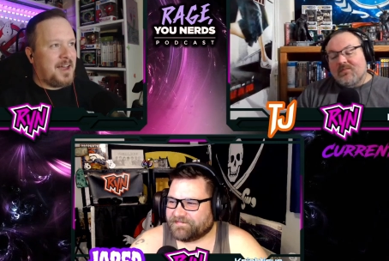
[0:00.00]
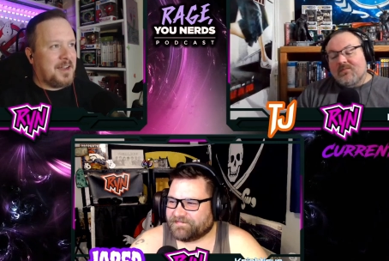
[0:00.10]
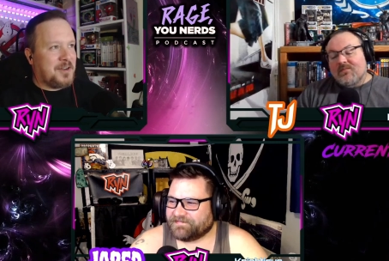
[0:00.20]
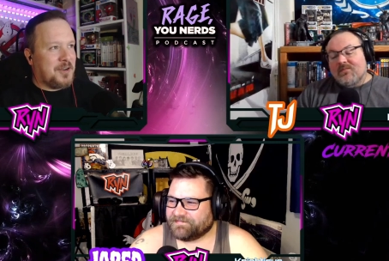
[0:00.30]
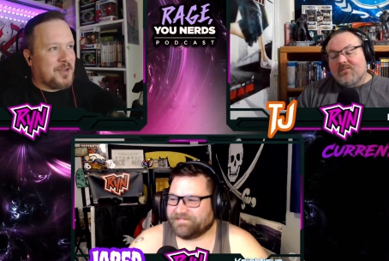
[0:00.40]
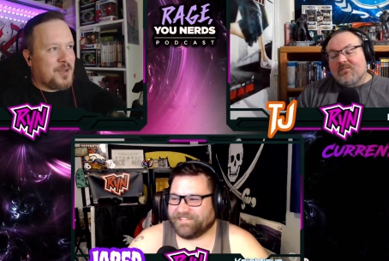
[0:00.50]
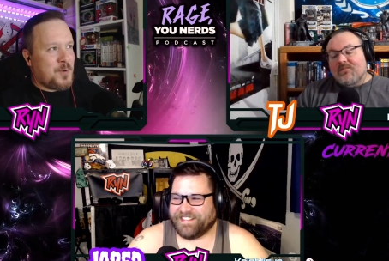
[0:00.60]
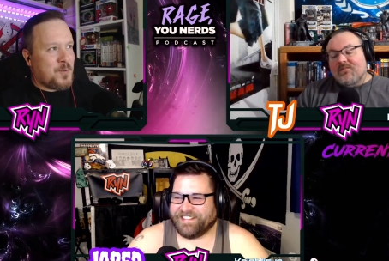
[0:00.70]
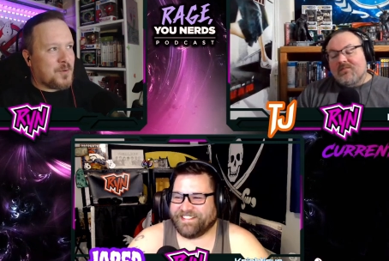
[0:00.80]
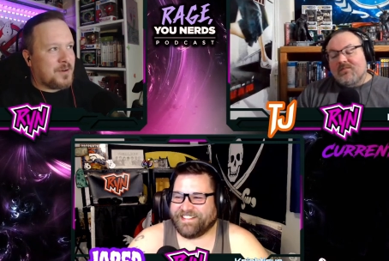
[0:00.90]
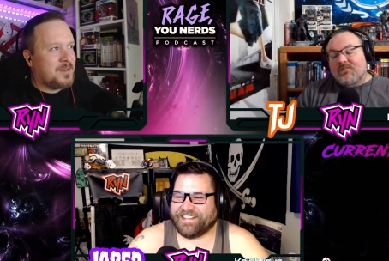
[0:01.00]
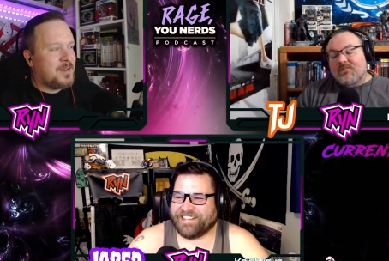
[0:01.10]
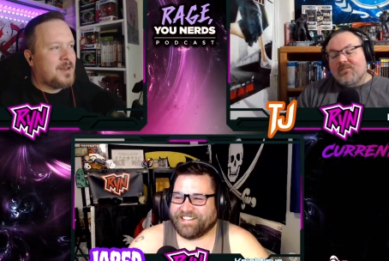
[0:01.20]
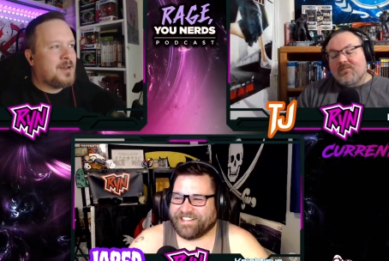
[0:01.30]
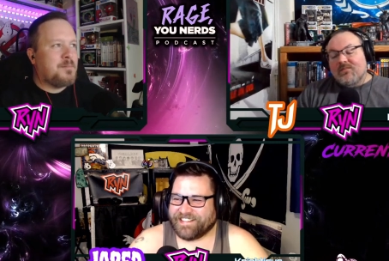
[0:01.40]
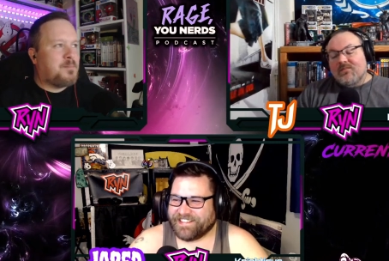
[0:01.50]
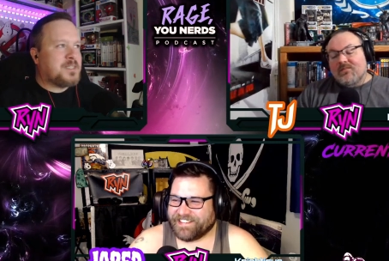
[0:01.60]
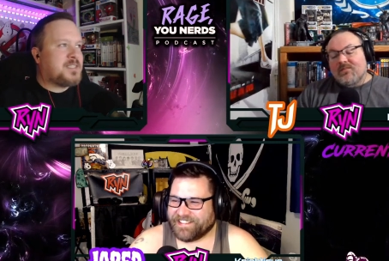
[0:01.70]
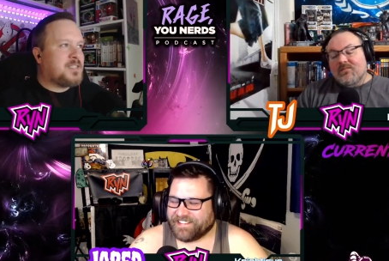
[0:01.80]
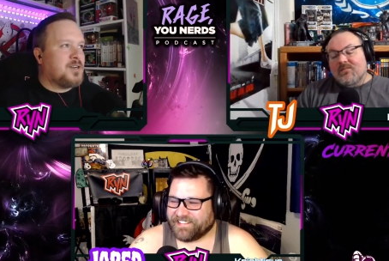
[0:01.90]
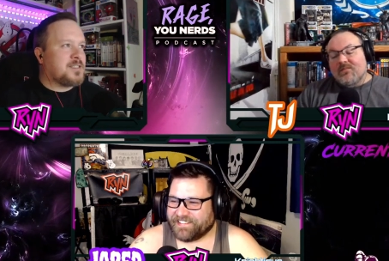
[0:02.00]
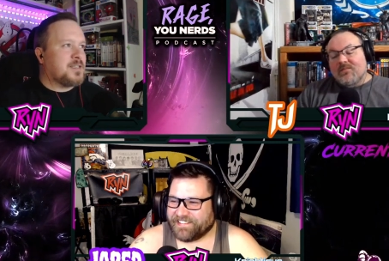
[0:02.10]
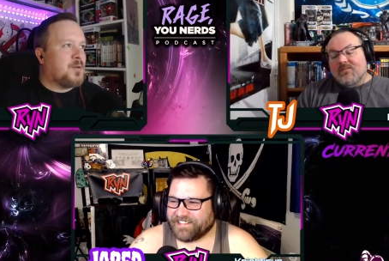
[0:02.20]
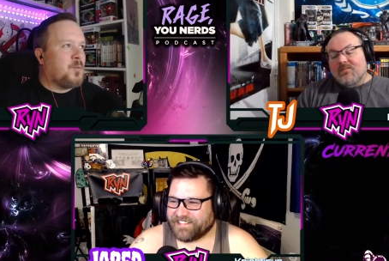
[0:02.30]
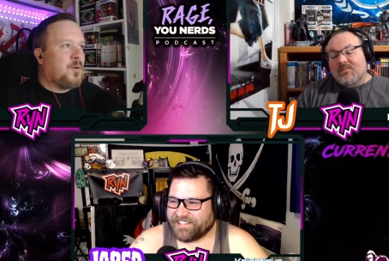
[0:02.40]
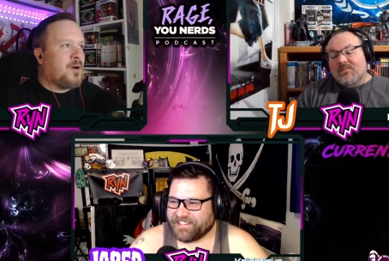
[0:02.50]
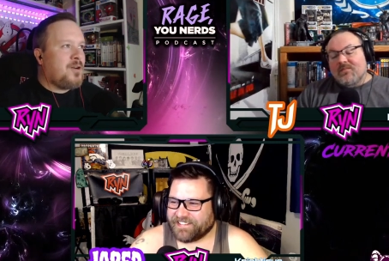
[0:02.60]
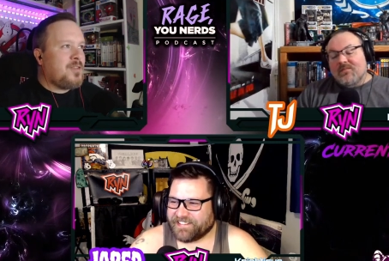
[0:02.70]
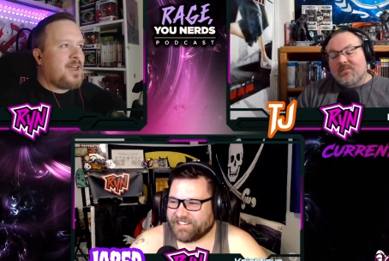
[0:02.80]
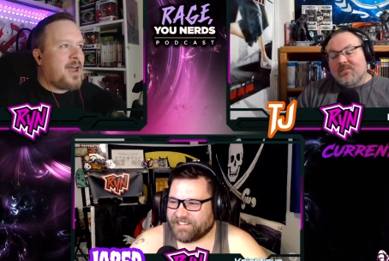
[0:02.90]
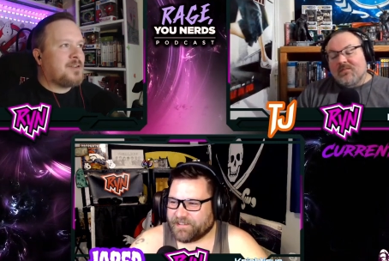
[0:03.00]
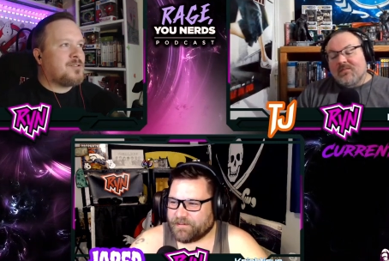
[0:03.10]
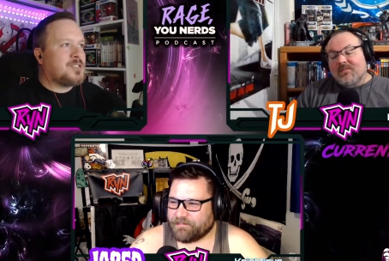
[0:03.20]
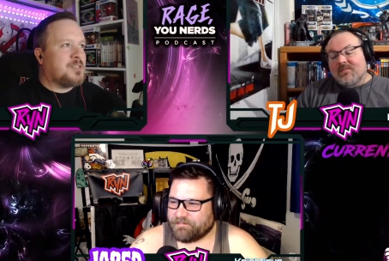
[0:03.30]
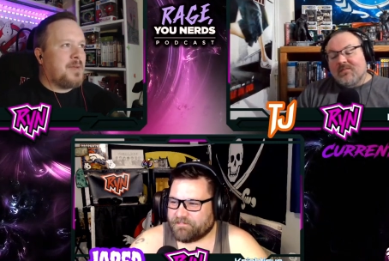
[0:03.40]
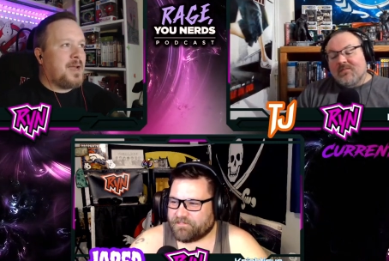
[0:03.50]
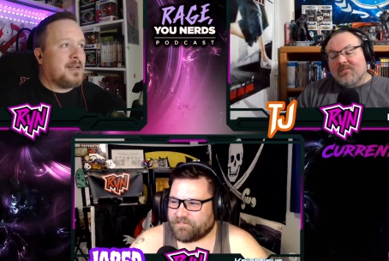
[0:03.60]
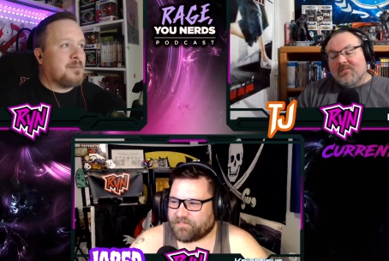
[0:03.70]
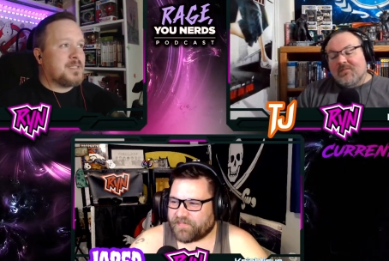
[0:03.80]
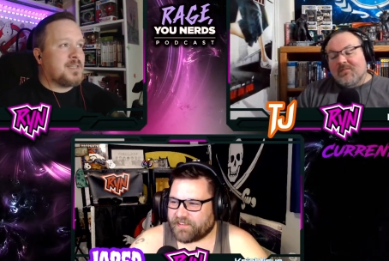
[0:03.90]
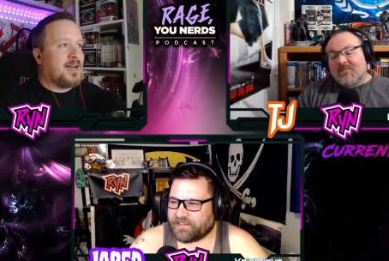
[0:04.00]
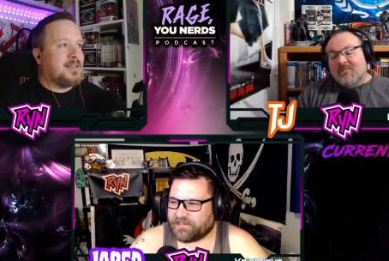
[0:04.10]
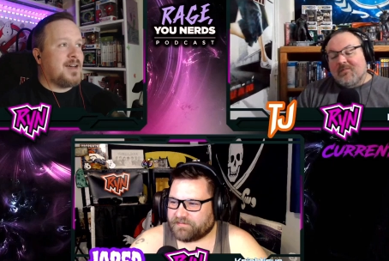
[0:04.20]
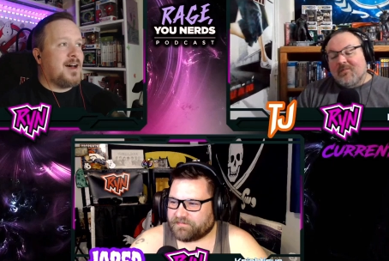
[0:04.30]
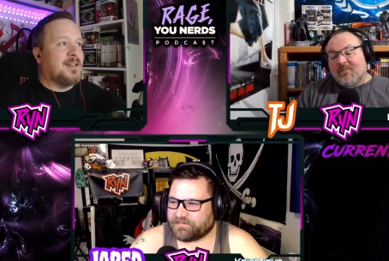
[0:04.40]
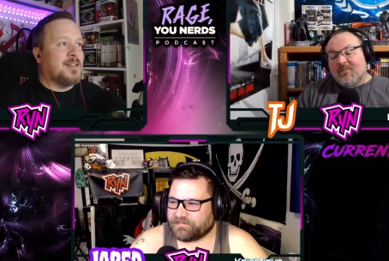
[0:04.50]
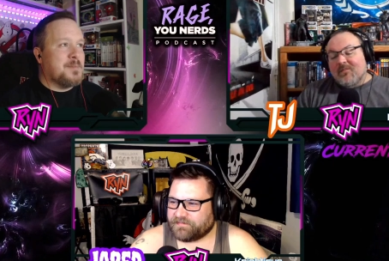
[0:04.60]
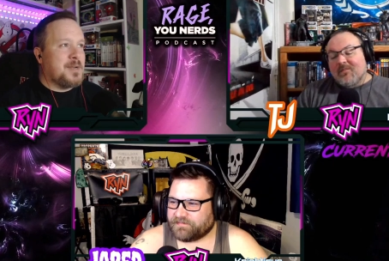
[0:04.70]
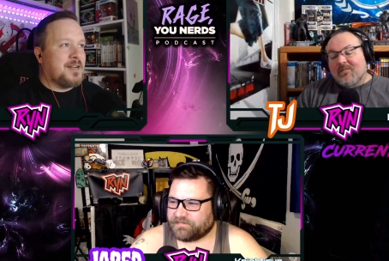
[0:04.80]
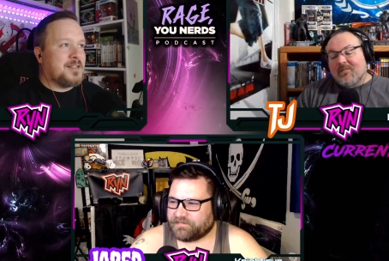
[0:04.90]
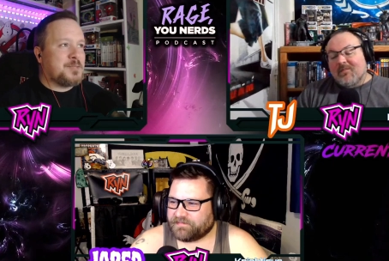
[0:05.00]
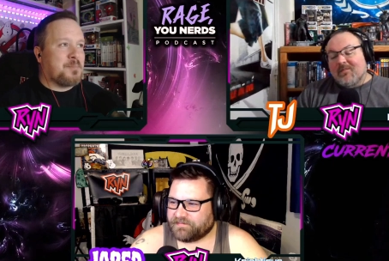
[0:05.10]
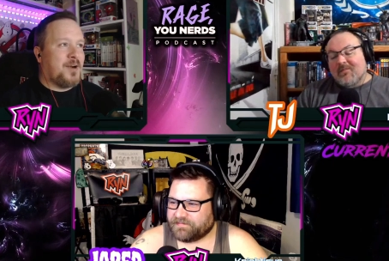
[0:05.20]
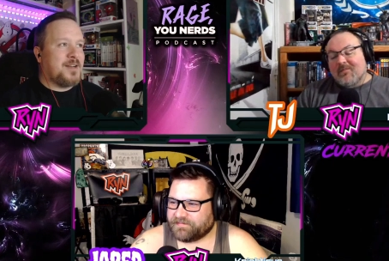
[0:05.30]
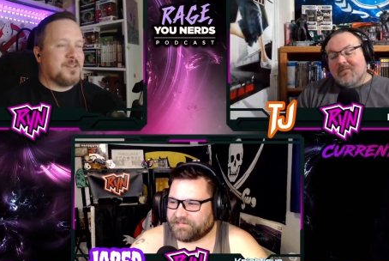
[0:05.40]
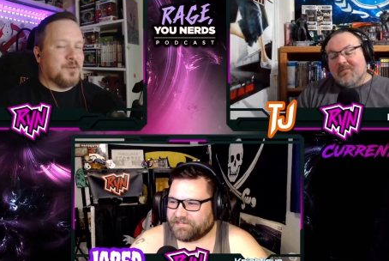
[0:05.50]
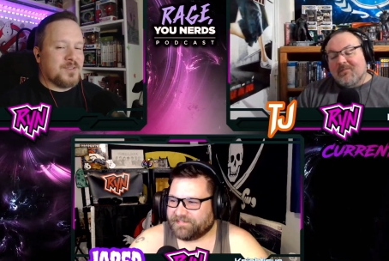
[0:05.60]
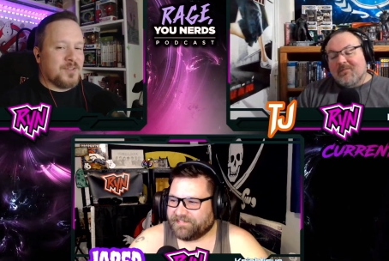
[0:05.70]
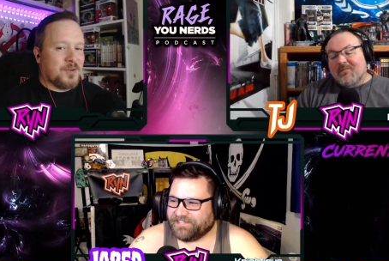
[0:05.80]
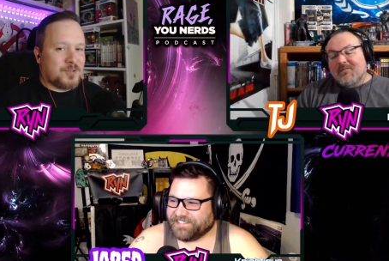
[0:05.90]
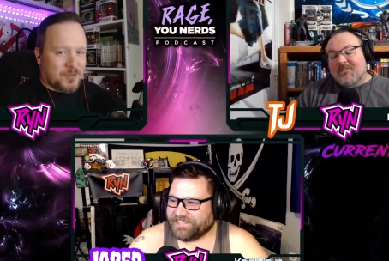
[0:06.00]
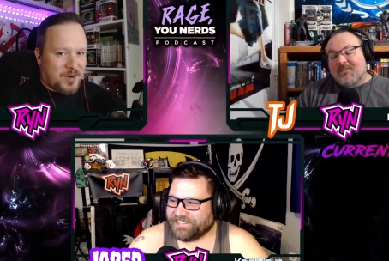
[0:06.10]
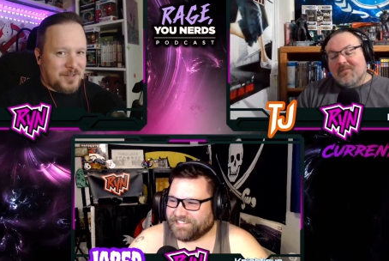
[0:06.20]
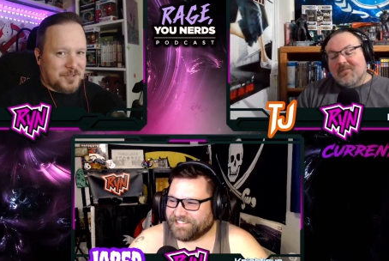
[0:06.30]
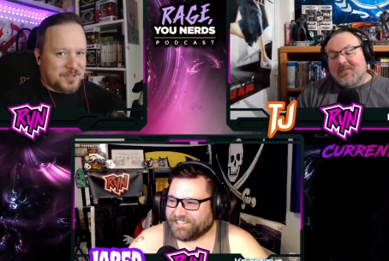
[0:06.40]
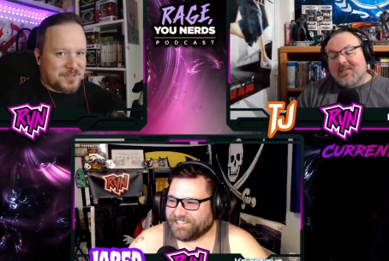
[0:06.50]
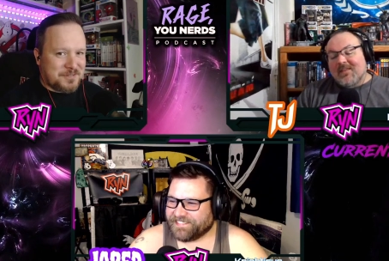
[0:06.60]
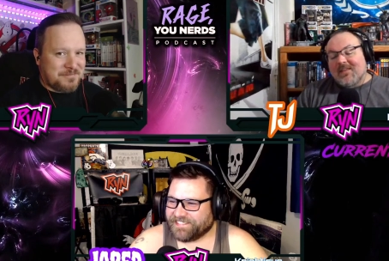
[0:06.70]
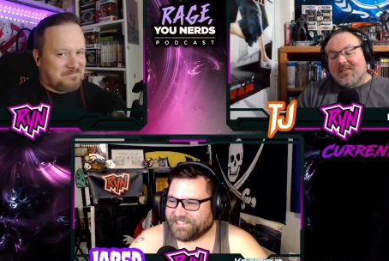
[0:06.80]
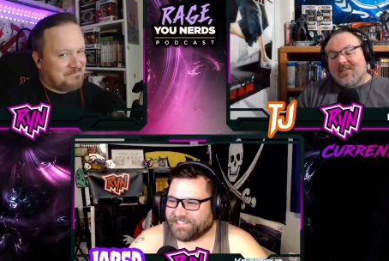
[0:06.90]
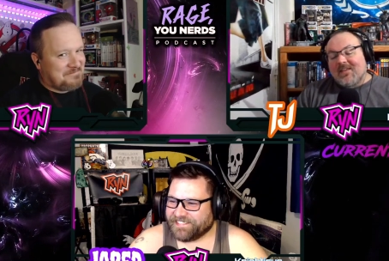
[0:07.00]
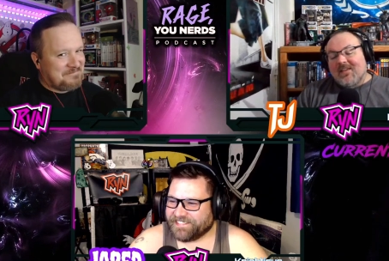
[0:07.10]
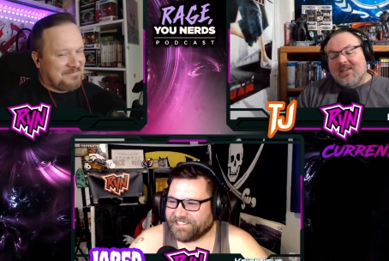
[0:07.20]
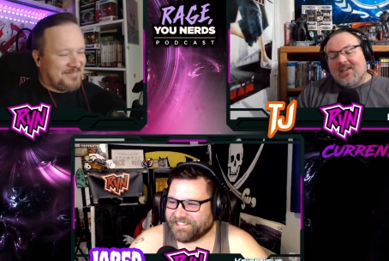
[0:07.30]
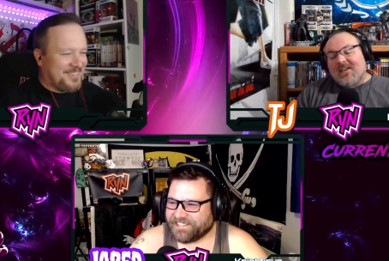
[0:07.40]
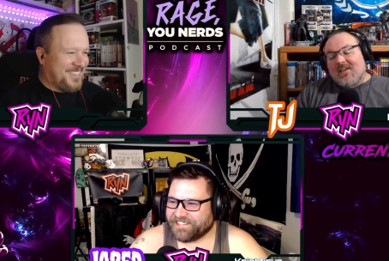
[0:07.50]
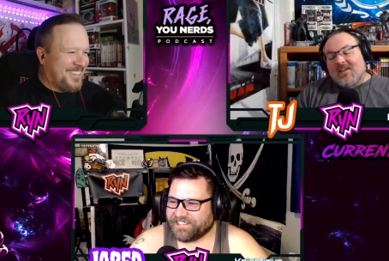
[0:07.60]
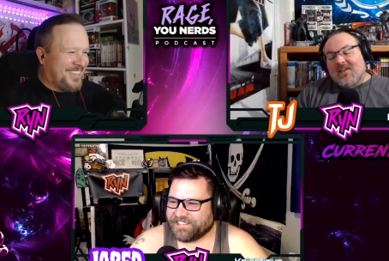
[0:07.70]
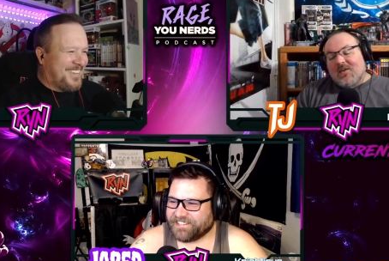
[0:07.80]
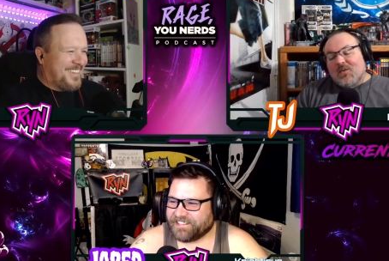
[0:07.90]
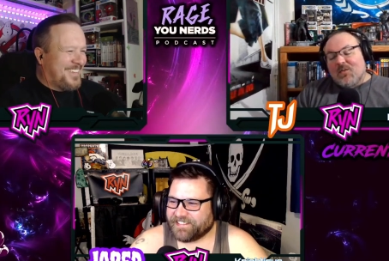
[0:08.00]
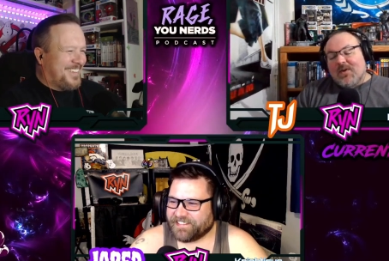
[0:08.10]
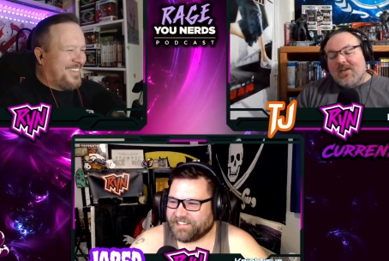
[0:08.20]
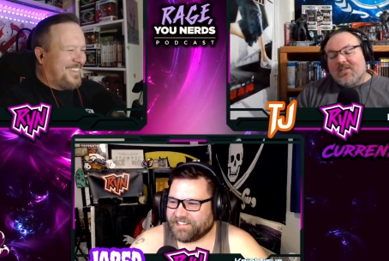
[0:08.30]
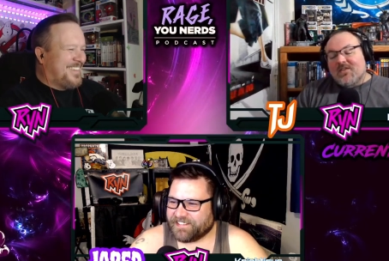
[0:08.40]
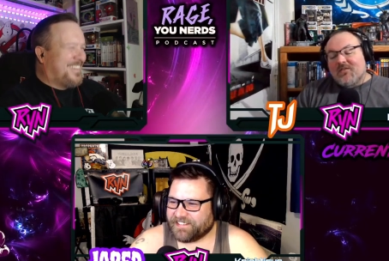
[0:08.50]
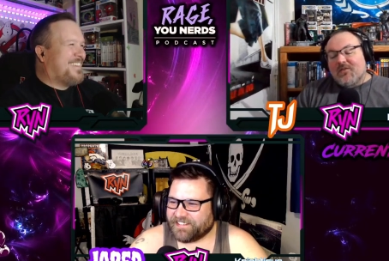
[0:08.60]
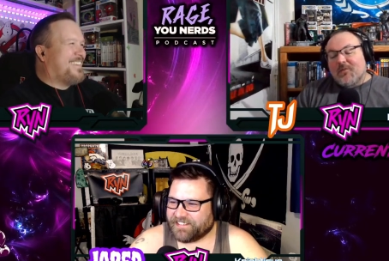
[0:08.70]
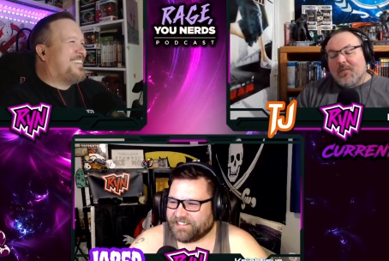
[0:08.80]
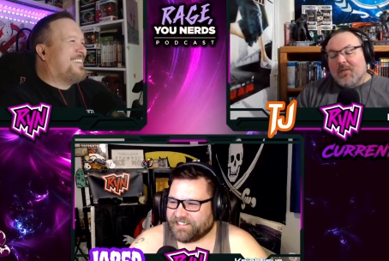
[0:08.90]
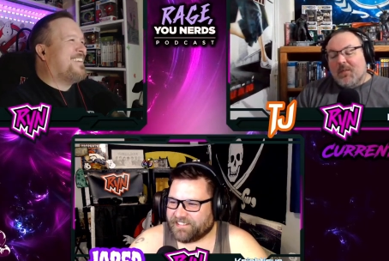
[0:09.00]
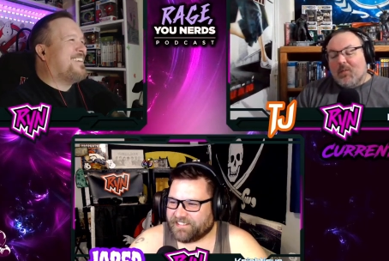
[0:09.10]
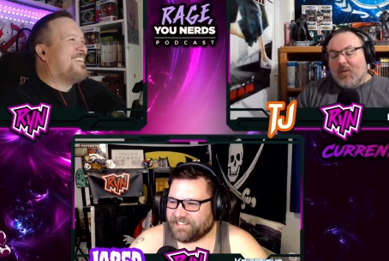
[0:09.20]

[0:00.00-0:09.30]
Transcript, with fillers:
Speaker 1: line near you. But seriously, what are the actors demanding besides unlimited espressos in their trailers?
Speaker 2: We're asking for a minimum